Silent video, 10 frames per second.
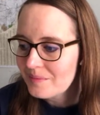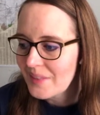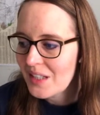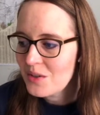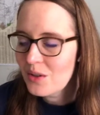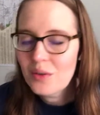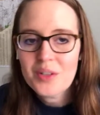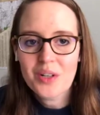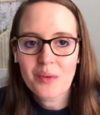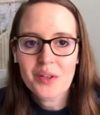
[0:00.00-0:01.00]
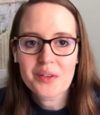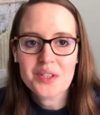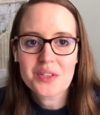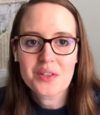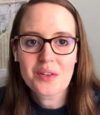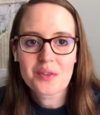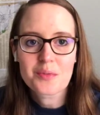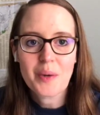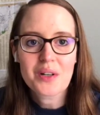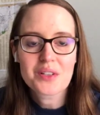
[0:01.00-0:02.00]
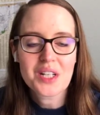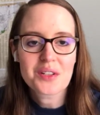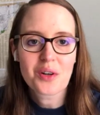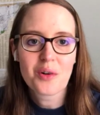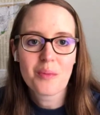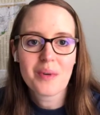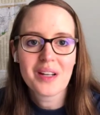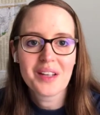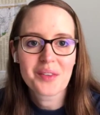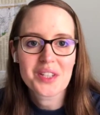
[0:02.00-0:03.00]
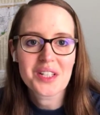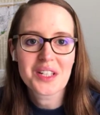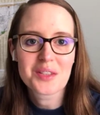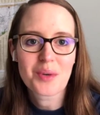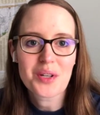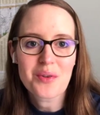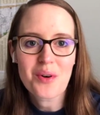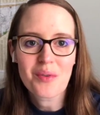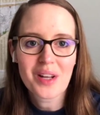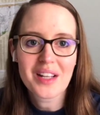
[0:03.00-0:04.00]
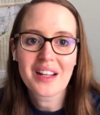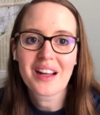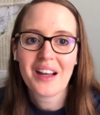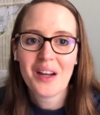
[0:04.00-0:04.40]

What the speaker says: So, whether it's your partner stays home with the kids while you go running,